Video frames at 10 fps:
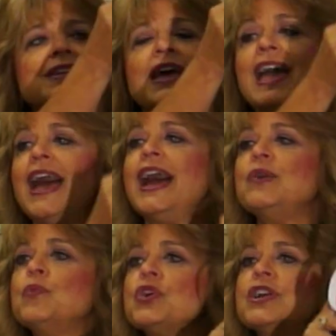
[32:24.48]
it,
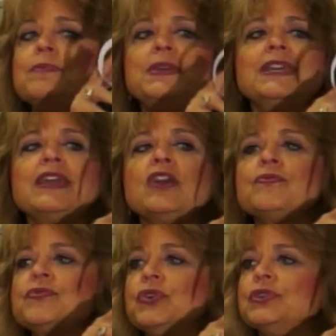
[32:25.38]
and we're going to be
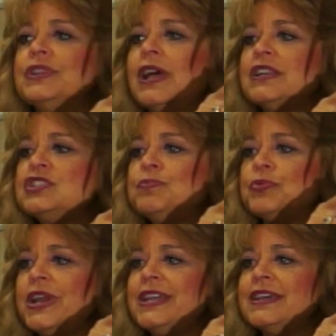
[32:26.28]
careful not to
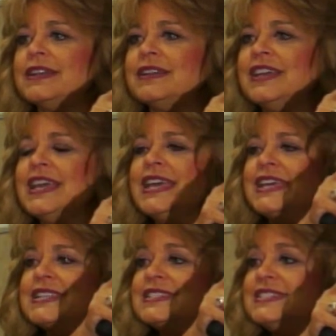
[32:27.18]
break it.
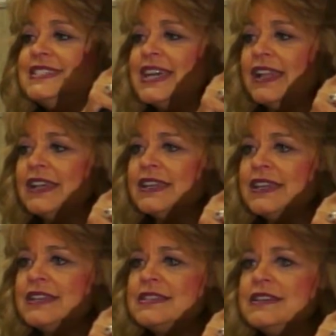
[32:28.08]
It's
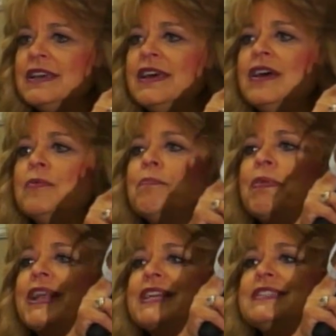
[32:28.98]
delicate,
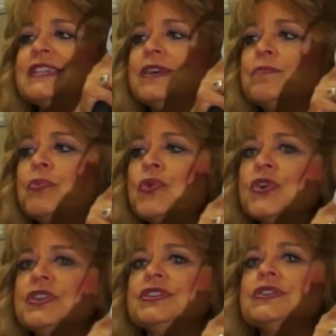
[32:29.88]
but it's
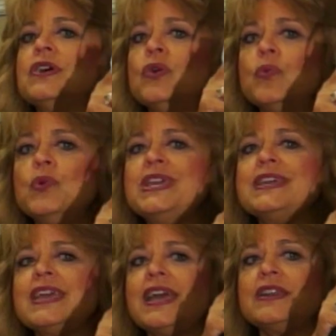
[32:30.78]
important. We
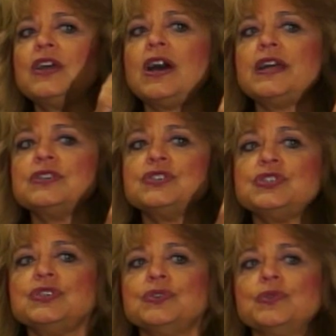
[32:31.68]
cannot
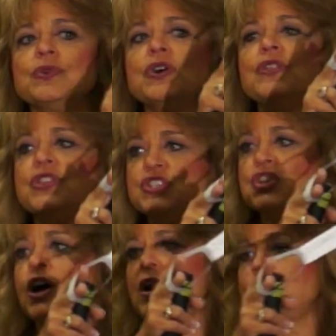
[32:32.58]
do the
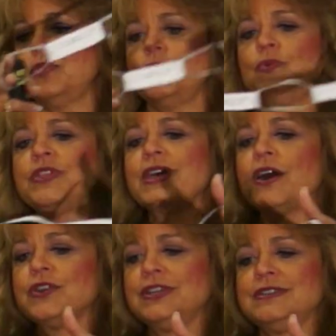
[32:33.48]
job
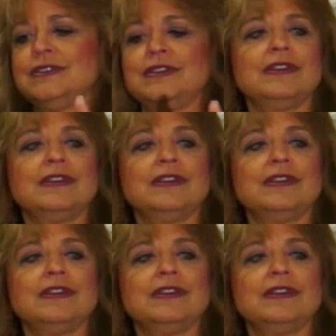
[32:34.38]
without it.